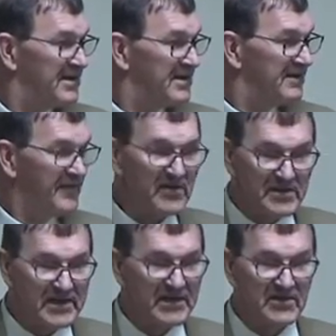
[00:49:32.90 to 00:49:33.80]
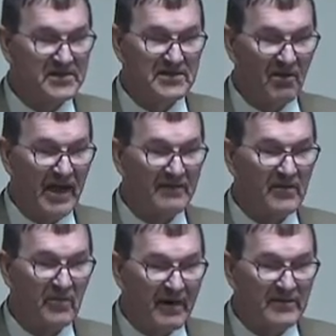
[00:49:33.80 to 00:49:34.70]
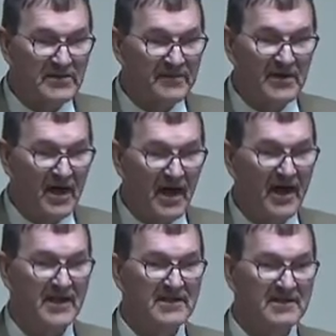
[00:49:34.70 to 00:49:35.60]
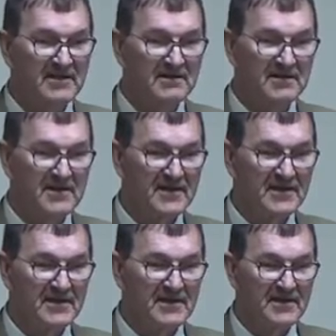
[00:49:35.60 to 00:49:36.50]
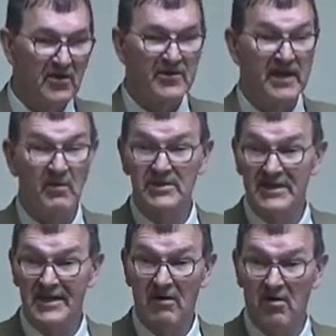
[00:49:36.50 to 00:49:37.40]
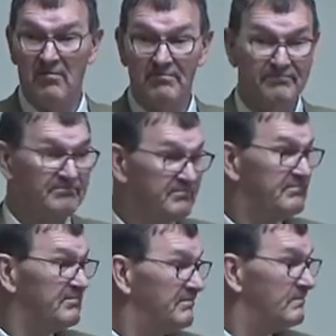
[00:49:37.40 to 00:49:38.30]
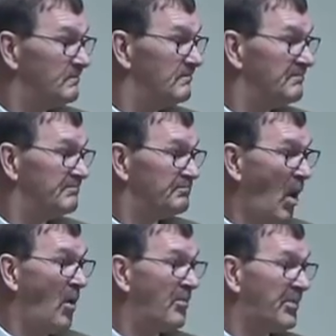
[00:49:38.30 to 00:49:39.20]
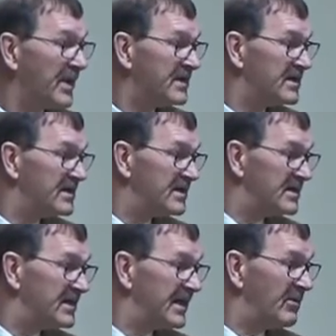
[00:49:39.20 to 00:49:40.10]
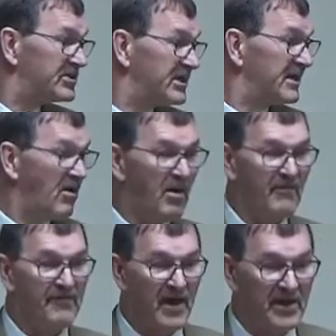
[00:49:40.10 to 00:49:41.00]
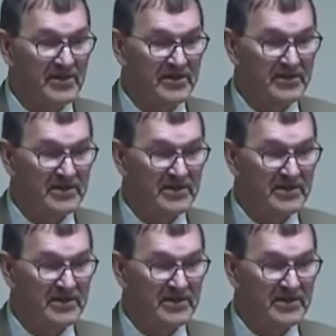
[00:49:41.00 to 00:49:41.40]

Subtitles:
False teachers don't have a reverence for God. Oh, they want you to call him Pope. They want you to call him Father.